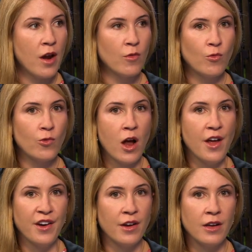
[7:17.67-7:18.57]
want to
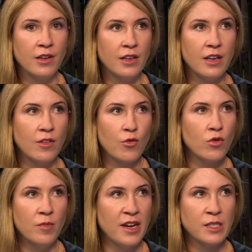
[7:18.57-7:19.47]
run in
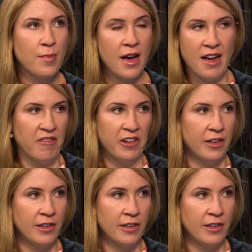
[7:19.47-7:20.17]
through a Best Buy ever.